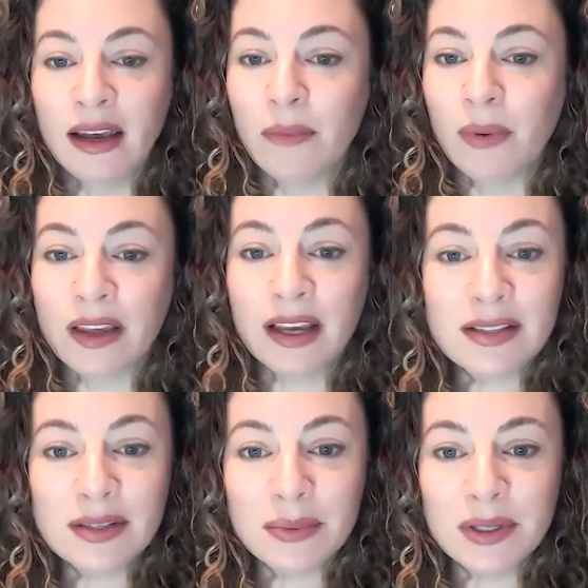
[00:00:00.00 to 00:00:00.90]
with
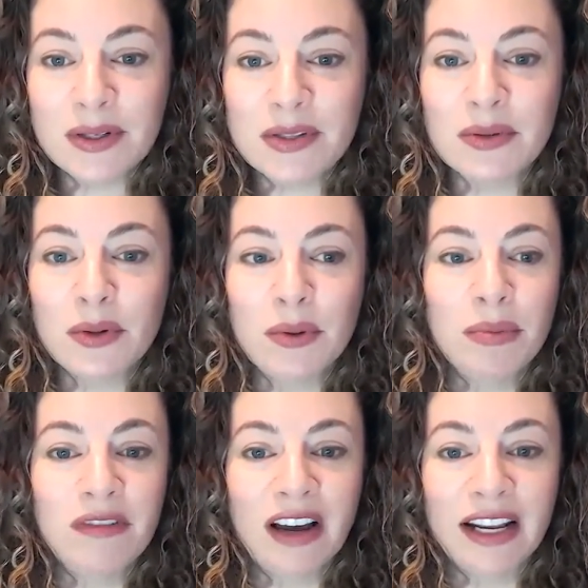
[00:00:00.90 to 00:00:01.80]
customers who
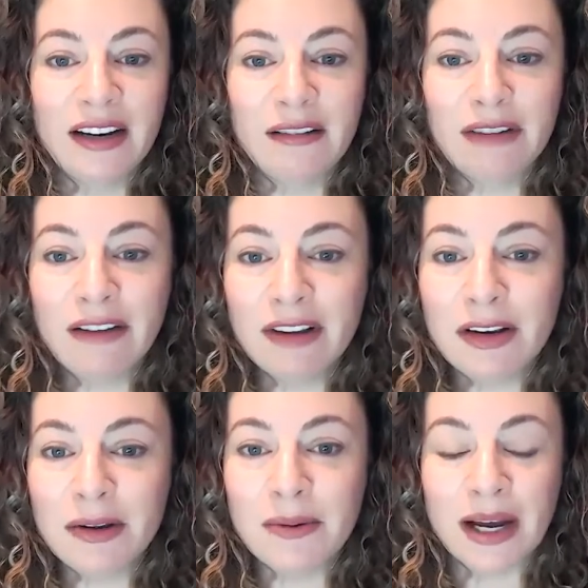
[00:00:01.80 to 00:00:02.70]
provided
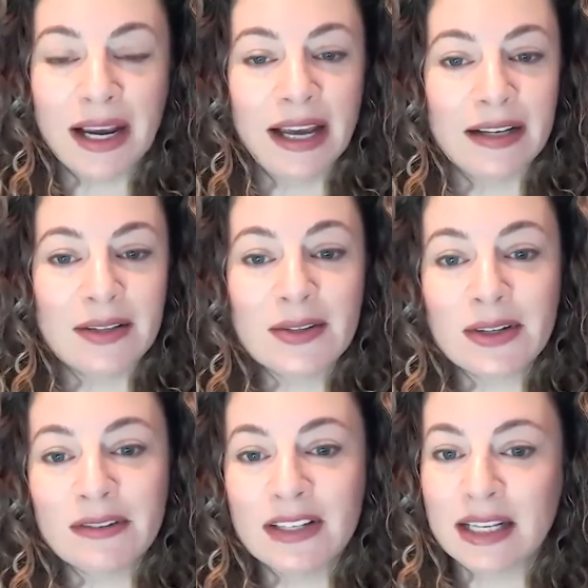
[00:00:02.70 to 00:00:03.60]
revenue and got a
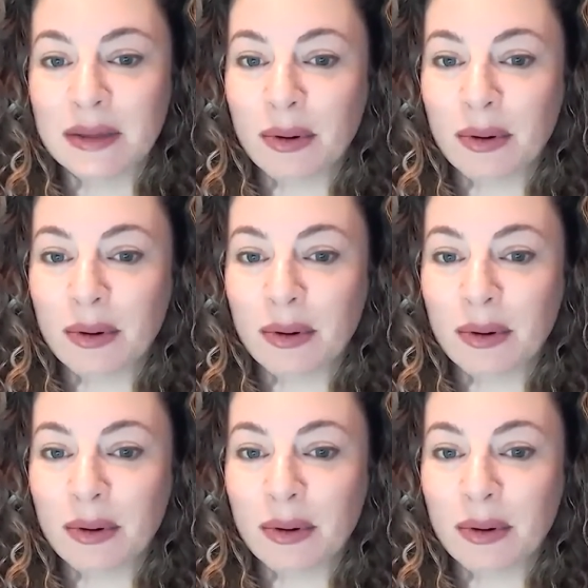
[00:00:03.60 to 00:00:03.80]
service and a